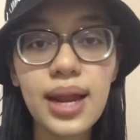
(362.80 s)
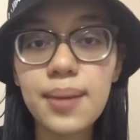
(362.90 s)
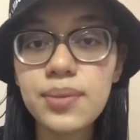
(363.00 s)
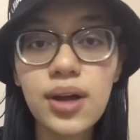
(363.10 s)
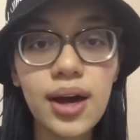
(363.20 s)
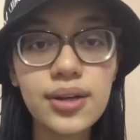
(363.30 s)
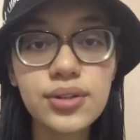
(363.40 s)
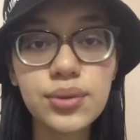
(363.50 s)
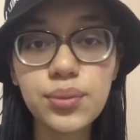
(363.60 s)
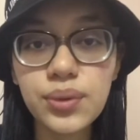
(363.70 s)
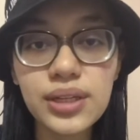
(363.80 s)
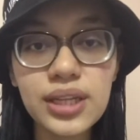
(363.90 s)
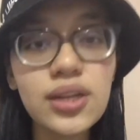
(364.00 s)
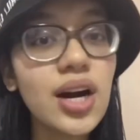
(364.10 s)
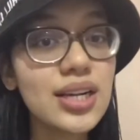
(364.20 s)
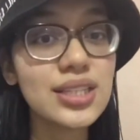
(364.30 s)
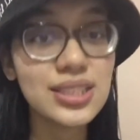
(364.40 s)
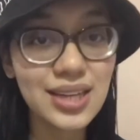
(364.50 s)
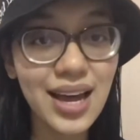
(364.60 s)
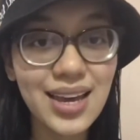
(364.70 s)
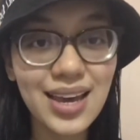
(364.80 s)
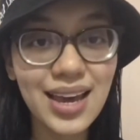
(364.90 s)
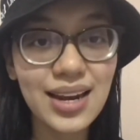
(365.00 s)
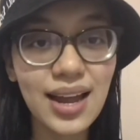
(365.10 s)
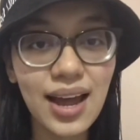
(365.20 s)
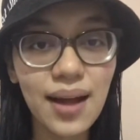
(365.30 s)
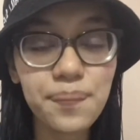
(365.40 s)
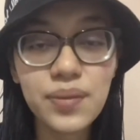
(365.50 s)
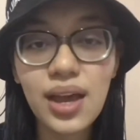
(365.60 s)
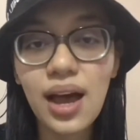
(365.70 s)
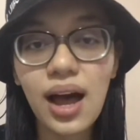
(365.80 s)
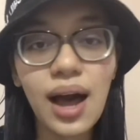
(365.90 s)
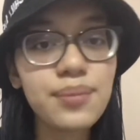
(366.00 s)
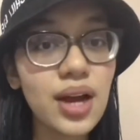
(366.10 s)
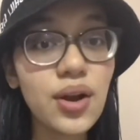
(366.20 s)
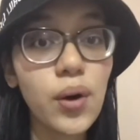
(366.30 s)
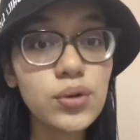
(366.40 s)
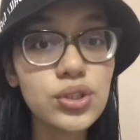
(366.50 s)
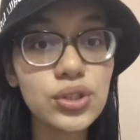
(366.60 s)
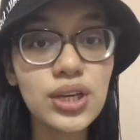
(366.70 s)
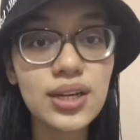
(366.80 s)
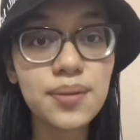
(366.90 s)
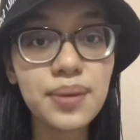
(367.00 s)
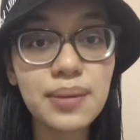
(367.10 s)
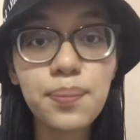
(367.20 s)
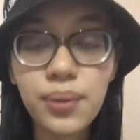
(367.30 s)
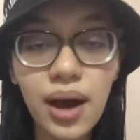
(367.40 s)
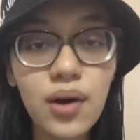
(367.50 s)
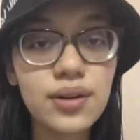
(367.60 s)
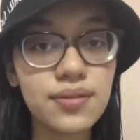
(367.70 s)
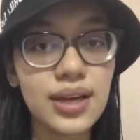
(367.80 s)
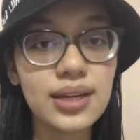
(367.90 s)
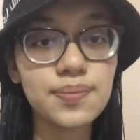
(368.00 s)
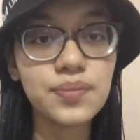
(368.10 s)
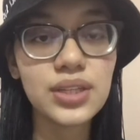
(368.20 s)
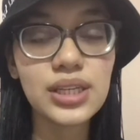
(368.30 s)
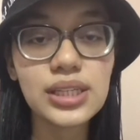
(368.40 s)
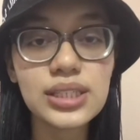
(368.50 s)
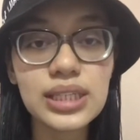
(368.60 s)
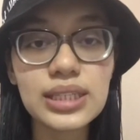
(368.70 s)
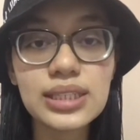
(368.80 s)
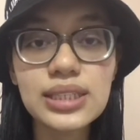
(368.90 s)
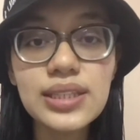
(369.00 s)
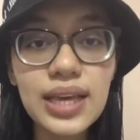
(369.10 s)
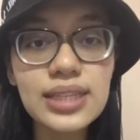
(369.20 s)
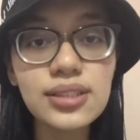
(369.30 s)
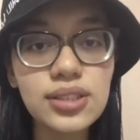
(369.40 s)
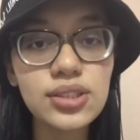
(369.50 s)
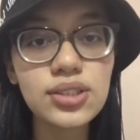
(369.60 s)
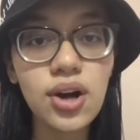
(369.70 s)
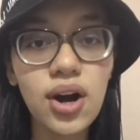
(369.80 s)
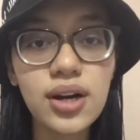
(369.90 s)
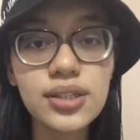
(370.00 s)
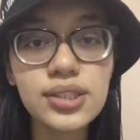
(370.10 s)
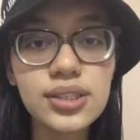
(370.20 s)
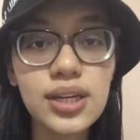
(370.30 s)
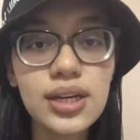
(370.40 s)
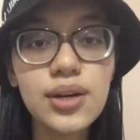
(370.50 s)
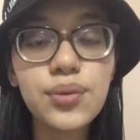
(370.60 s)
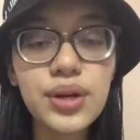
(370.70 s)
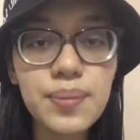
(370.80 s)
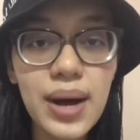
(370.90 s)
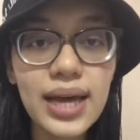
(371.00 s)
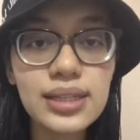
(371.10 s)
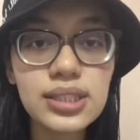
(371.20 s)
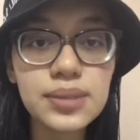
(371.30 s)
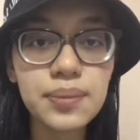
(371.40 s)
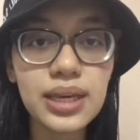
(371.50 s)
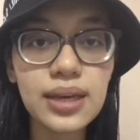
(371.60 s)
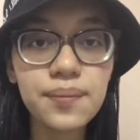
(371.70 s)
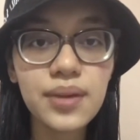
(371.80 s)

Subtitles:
I'm not really gonna deny it. I'm not also gonna be proud of it, because these scars reminds me